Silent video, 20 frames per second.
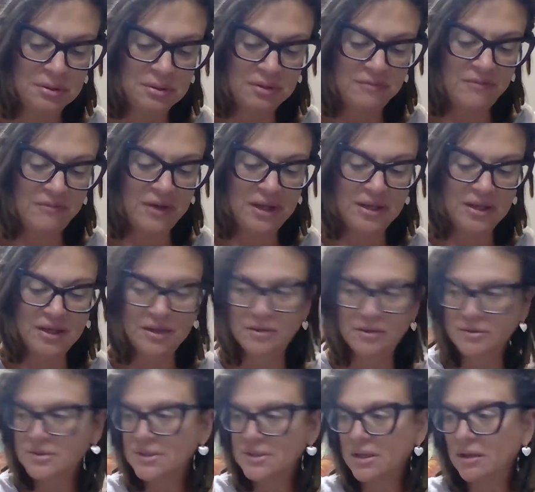finding
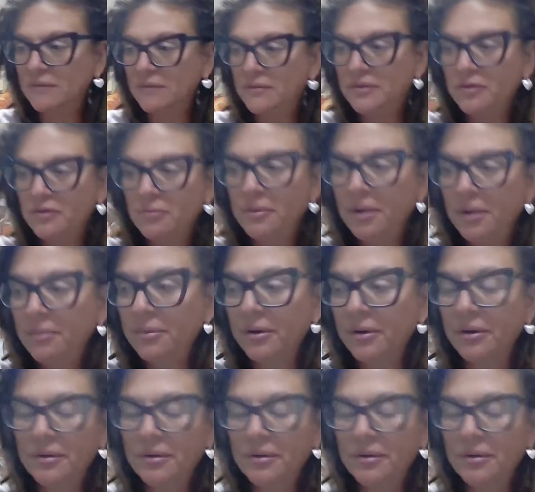yourself. And remember,